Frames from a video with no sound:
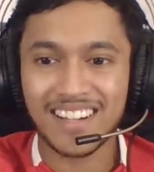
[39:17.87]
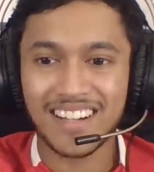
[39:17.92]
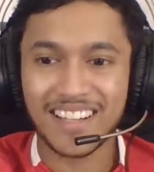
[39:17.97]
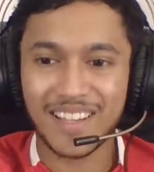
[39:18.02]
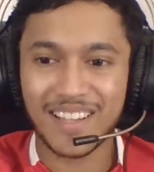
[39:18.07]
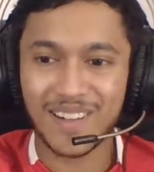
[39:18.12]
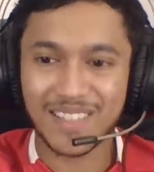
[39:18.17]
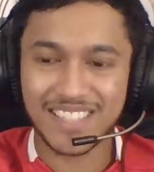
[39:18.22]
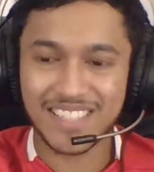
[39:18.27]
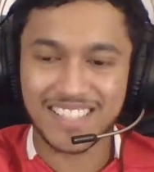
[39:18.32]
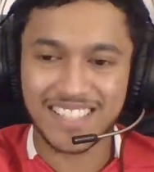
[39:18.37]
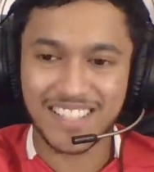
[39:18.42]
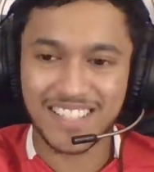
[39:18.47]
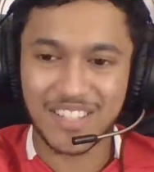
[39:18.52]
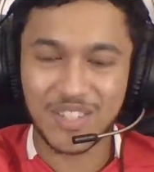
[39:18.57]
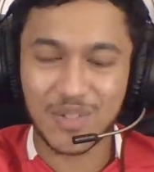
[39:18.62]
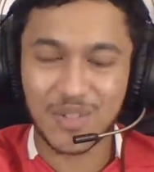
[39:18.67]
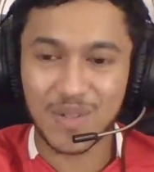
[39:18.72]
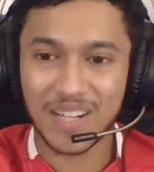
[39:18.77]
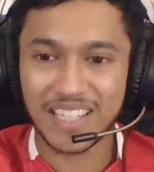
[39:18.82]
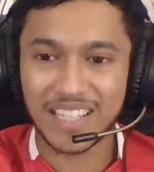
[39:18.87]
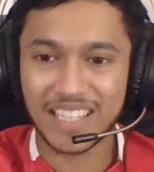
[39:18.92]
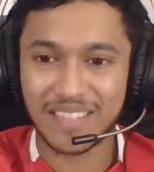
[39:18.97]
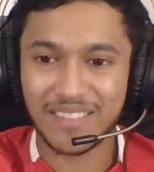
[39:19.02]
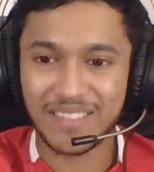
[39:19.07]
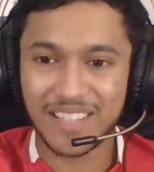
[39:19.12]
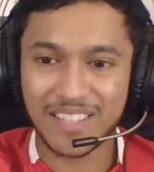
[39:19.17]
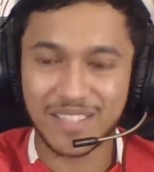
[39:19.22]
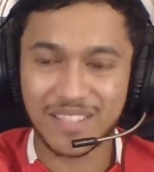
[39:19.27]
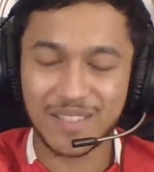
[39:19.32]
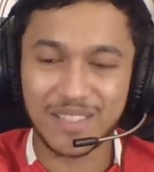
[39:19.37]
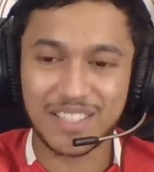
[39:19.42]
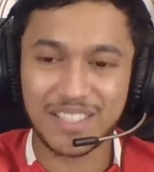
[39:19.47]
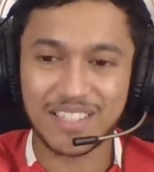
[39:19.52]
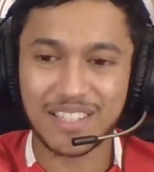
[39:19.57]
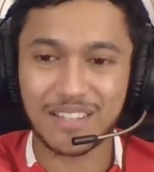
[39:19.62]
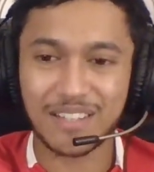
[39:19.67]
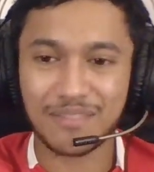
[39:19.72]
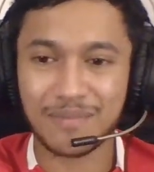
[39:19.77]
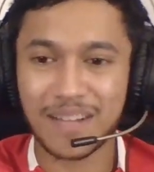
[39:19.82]
He also says, Joel, anyways, good
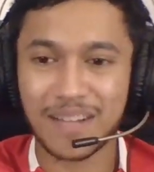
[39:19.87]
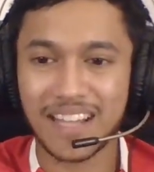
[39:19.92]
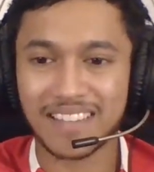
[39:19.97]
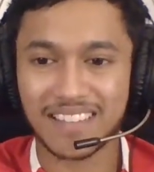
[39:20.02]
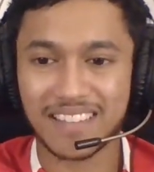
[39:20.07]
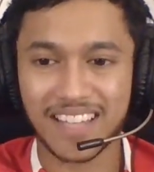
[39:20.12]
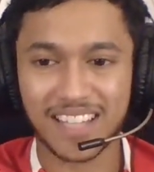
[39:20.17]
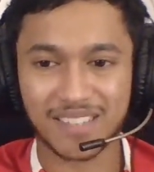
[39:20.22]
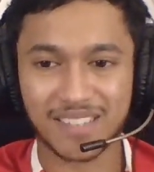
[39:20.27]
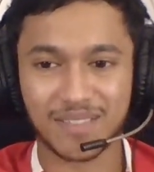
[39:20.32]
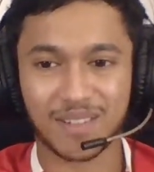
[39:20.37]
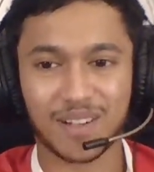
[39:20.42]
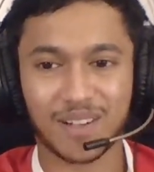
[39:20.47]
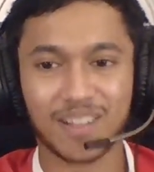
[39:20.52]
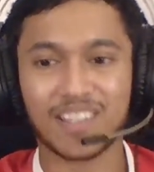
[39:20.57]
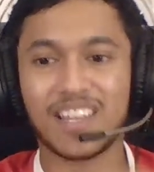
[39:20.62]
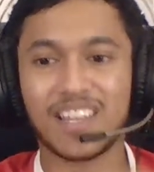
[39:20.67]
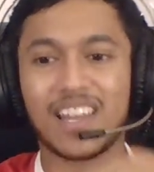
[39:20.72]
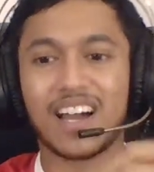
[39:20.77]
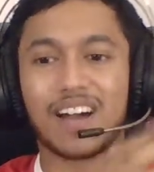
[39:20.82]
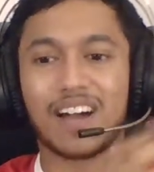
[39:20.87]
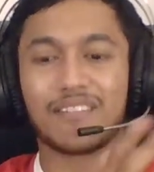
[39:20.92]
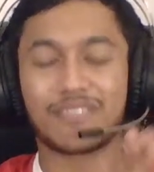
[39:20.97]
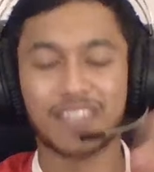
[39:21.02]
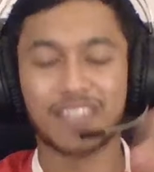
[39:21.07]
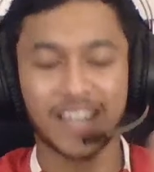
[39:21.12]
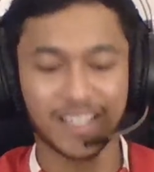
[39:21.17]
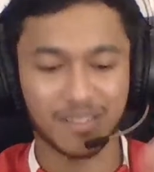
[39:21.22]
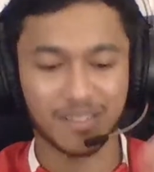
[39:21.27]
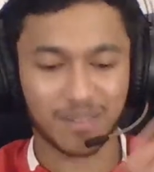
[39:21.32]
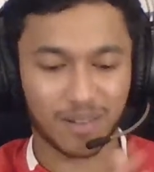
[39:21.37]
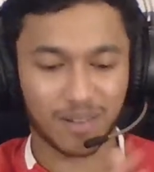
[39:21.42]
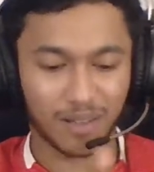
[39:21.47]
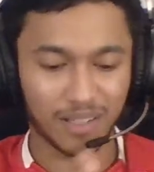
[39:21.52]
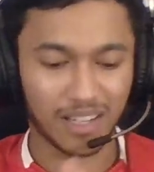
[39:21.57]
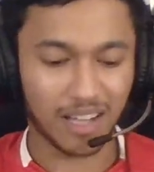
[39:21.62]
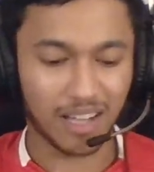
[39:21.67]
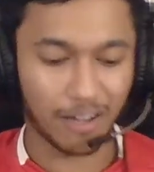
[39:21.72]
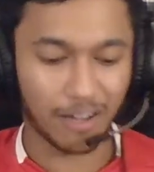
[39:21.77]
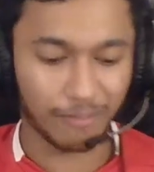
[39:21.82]
stuff, man. Thanks for all the love. Thanks for all
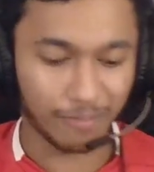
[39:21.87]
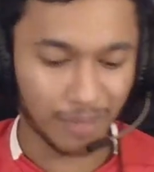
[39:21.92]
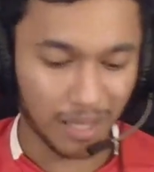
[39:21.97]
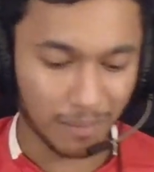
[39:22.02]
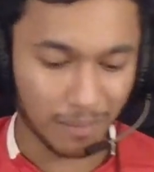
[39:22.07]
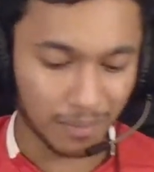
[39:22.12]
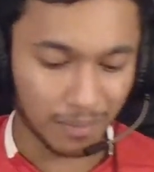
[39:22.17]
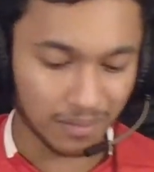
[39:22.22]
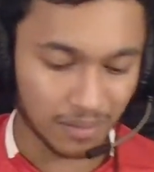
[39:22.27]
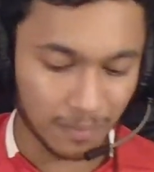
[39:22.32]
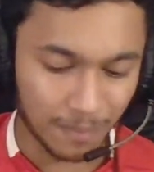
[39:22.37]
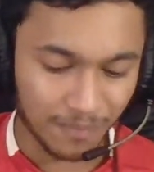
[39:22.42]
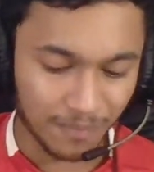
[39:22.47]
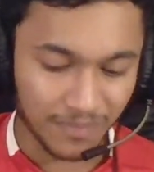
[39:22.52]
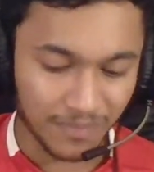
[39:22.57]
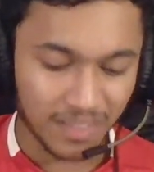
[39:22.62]
the love, people.